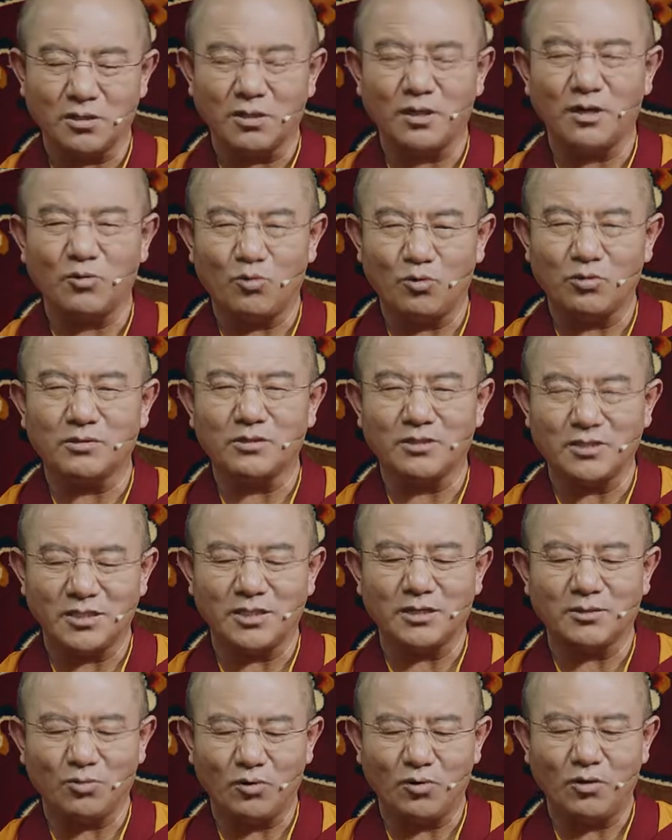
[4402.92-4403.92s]
And
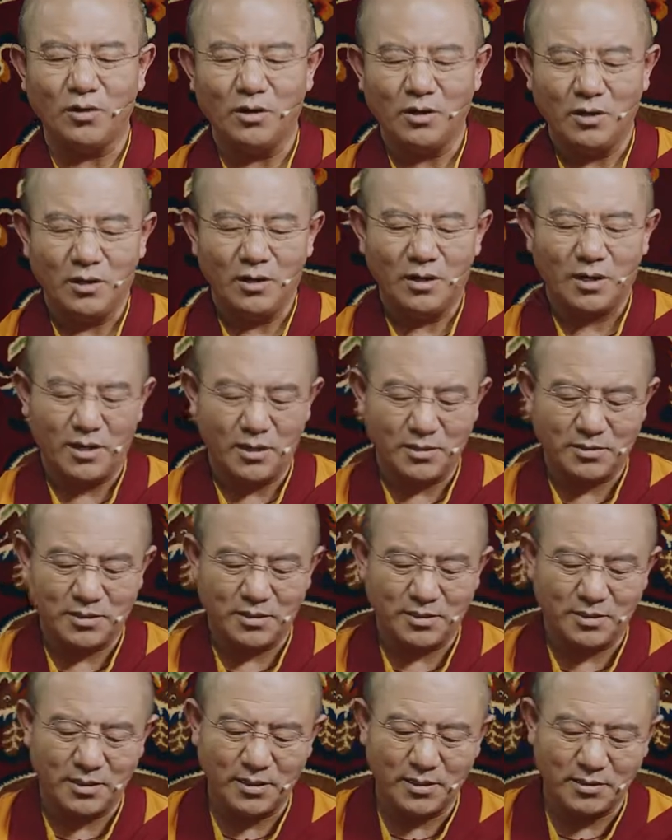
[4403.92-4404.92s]
through the teaching, then
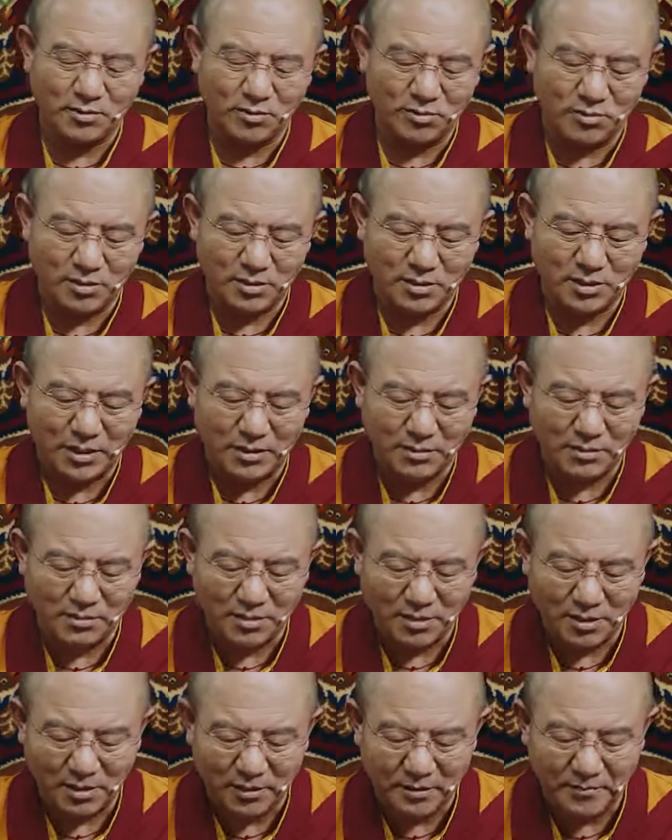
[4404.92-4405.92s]
the sentient beings can
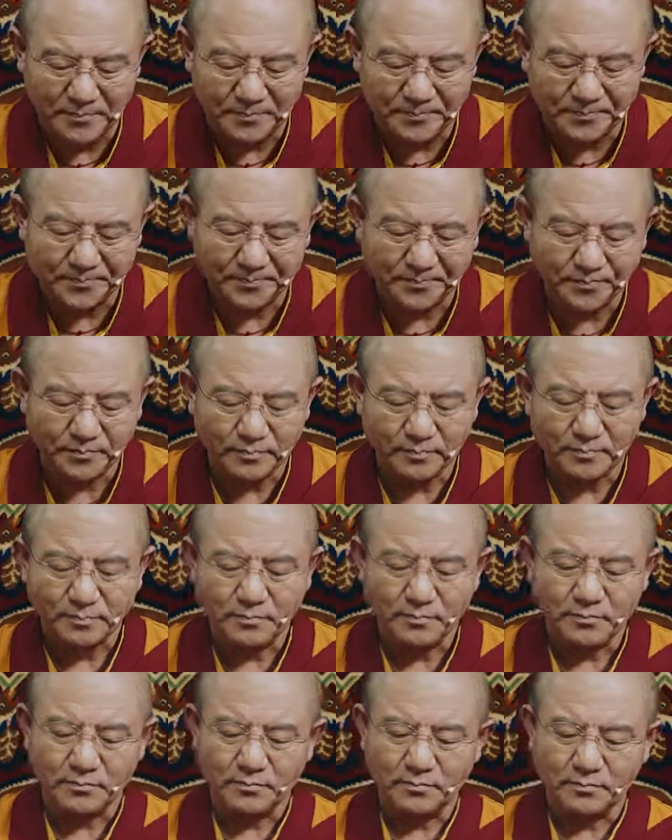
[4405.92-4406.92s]
attain liberation. And
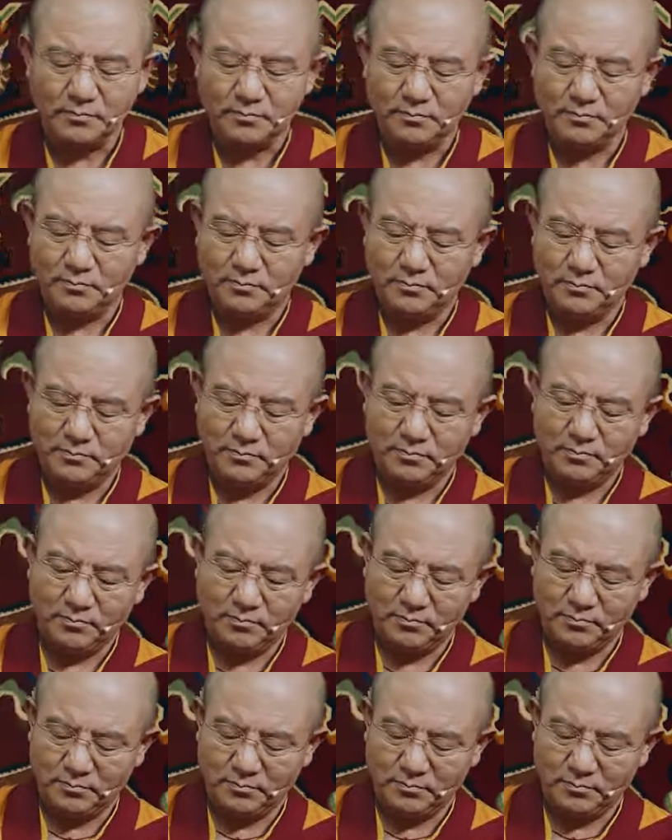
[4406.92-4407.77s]
today we'll stop here.